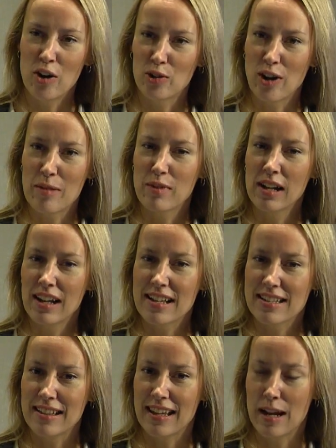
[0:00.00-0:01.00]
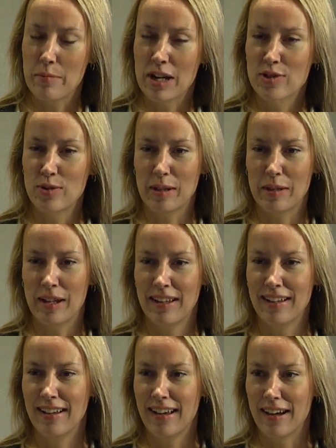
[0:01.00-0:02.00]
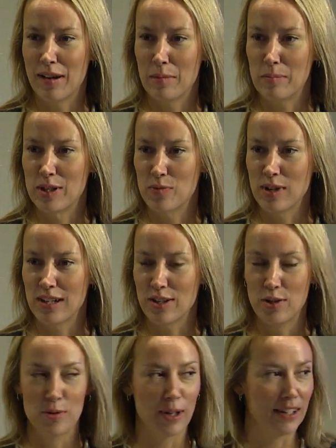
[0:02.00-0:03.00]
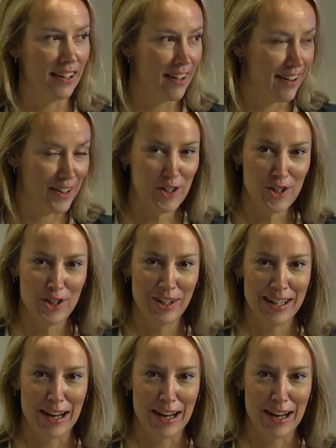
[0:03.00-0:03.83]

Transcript: Although I'm realizing that I'm actually between you and lunch,